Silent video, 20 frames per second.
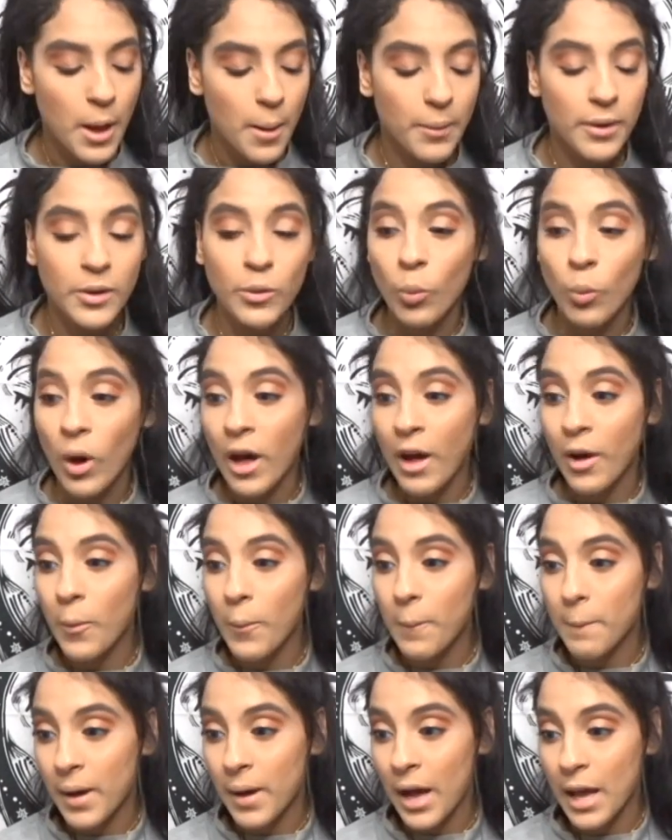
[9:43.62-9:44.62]
But while
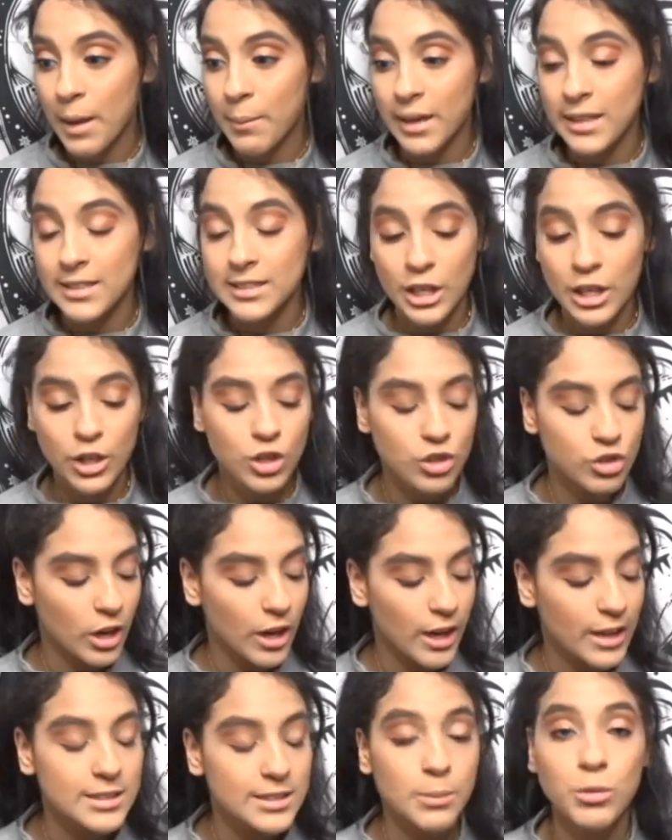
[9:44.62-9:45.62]
my mascara
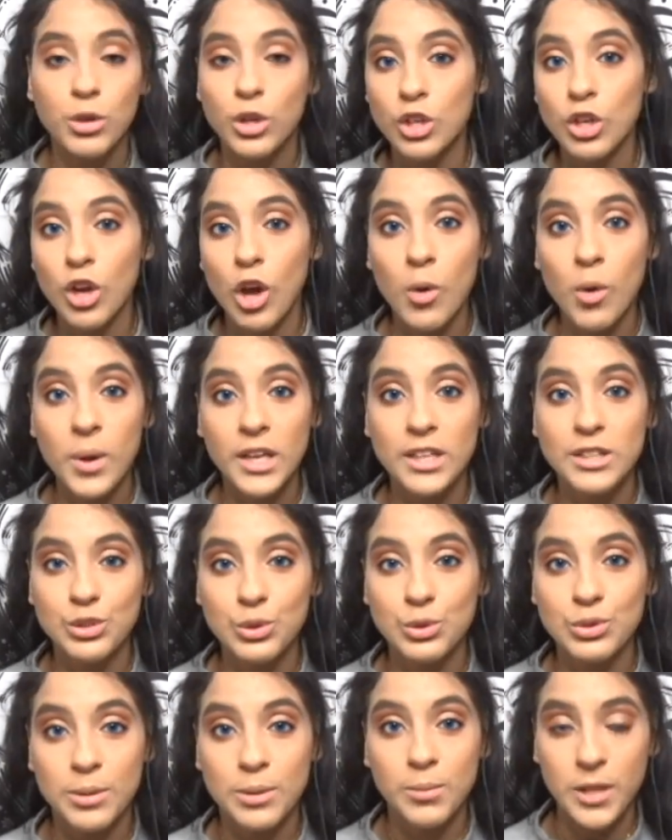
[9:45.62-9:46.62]
dries, I'm going to go into
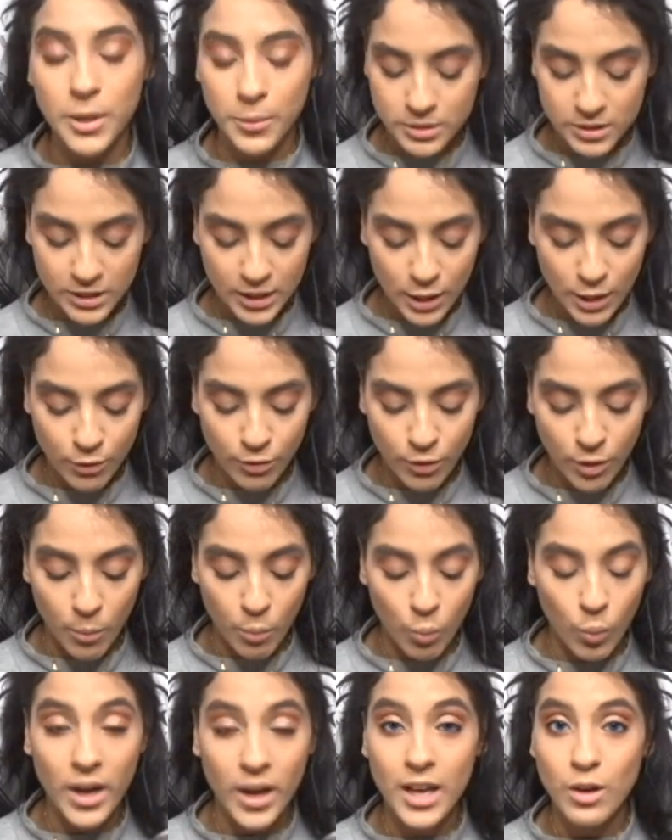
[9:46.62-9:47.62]
some lipstick from
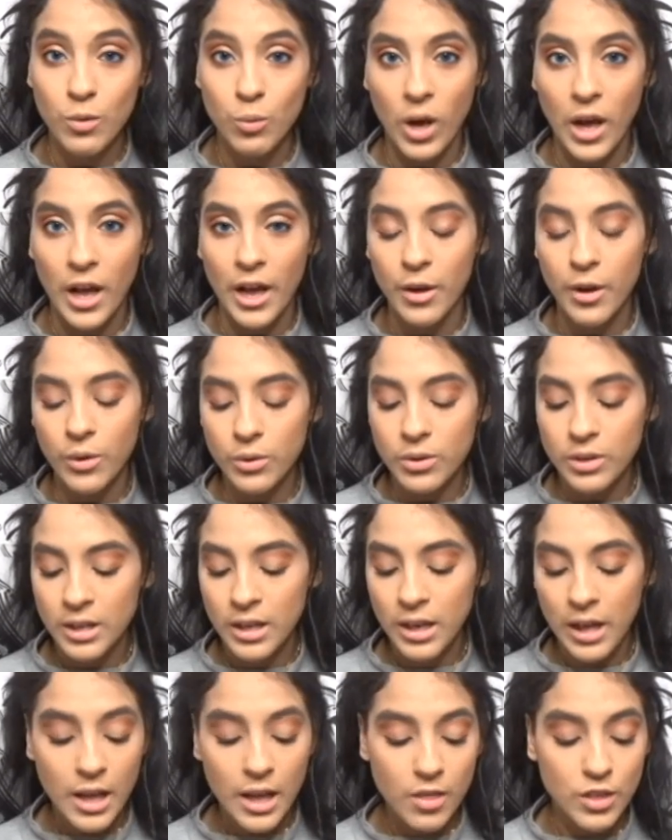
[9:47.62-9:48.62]
Wet n Wild.
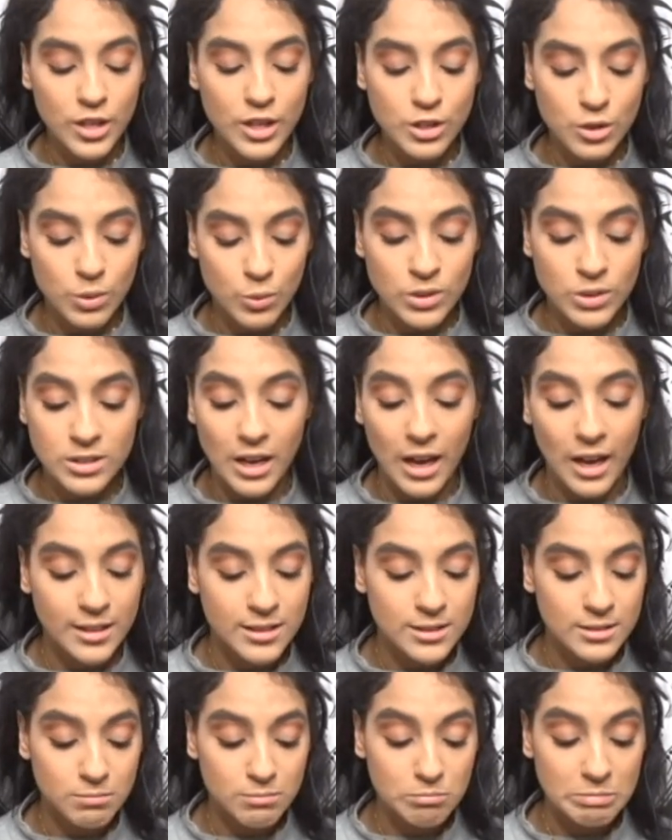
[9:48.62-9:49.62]
This was on,
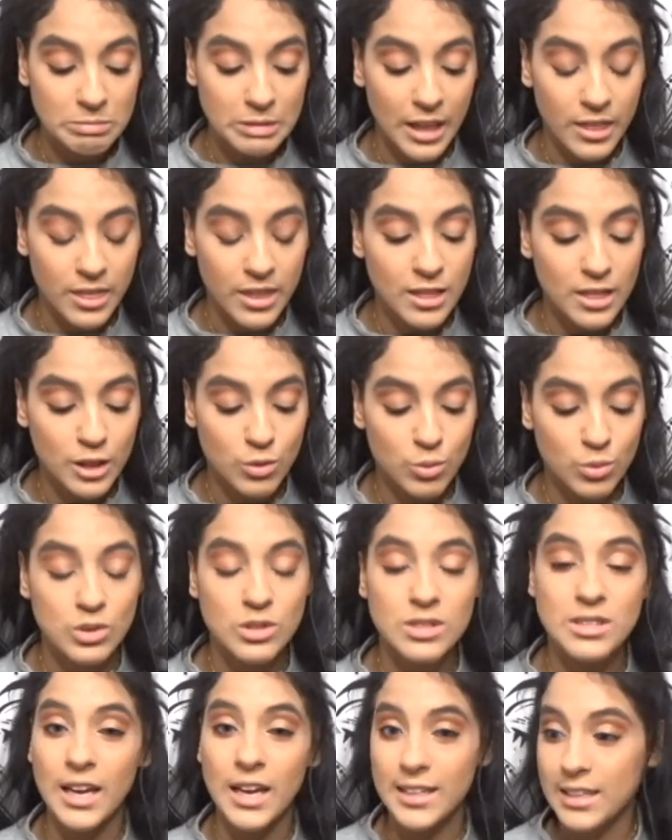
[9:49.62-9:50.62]
I think this was
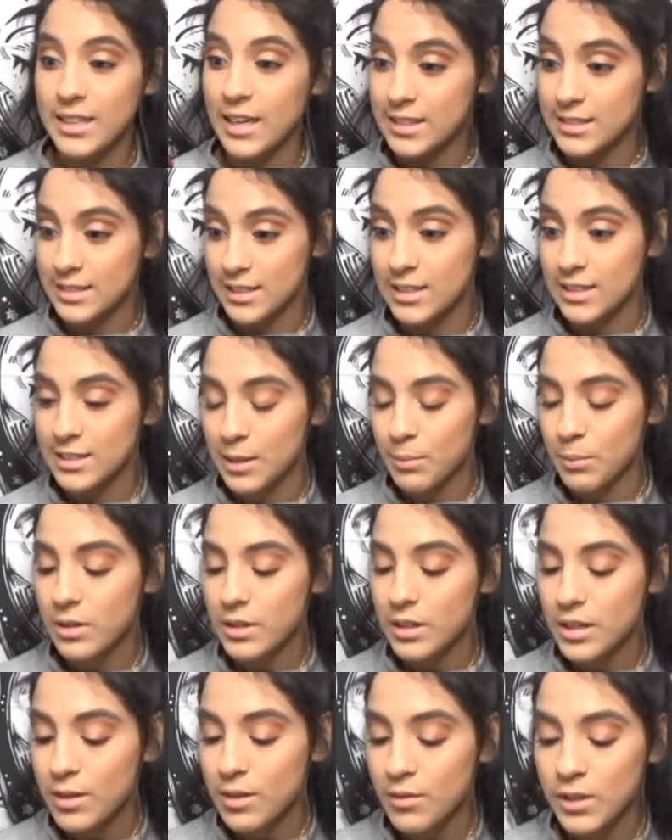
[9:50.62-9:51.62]
99 cents, I
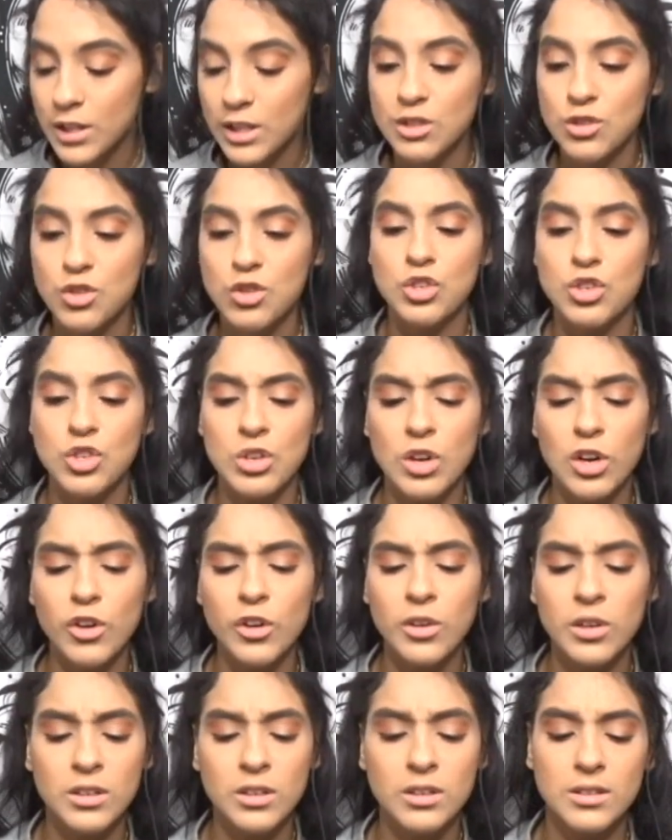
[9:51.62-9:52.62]
believe. It is a
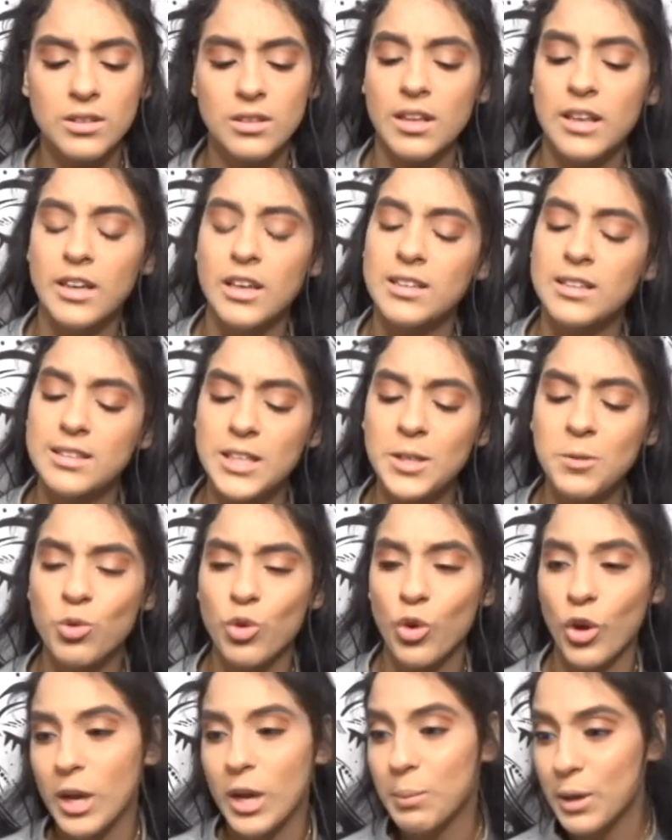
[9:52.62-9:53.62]
dark, like a deep
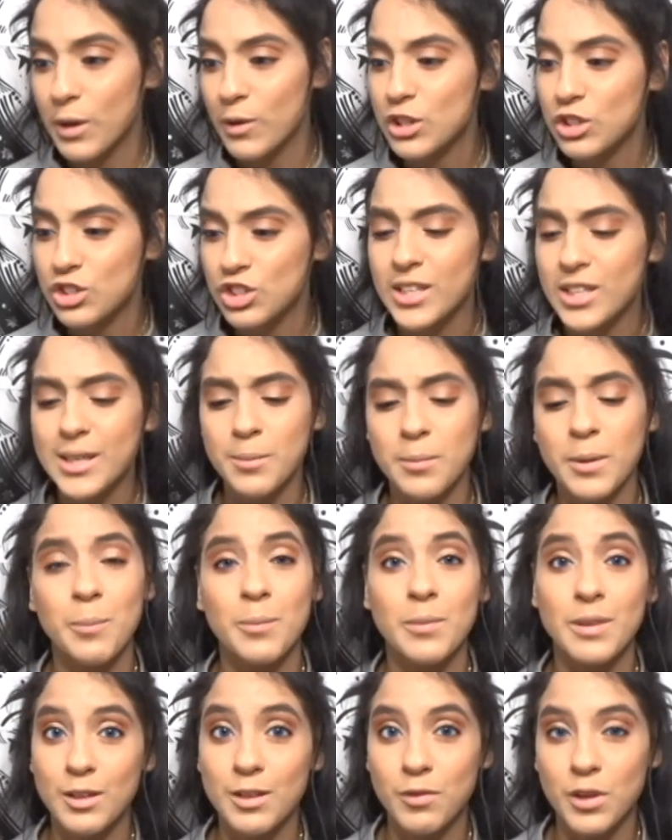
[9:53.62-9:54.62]
cranberry shade, and
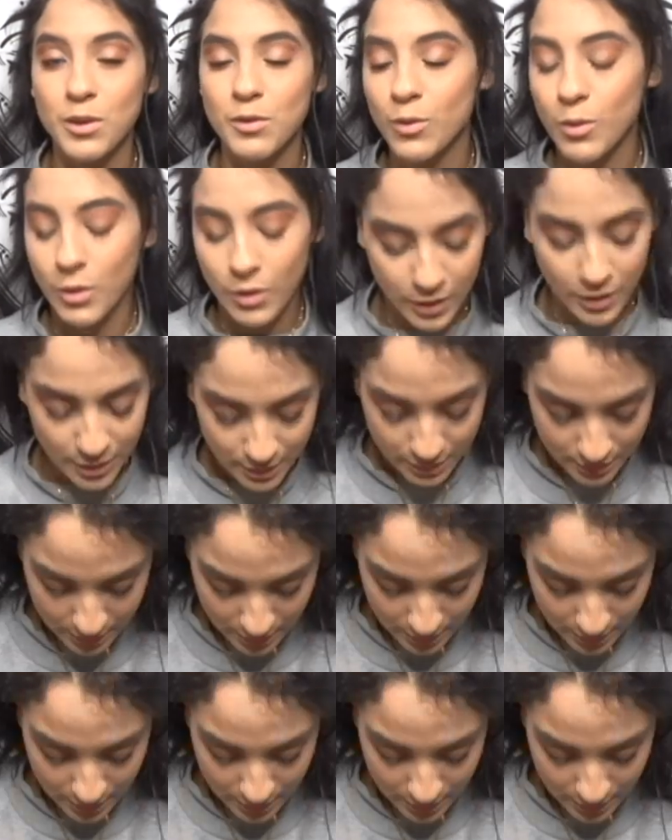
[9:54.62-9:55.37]
I'm living for it.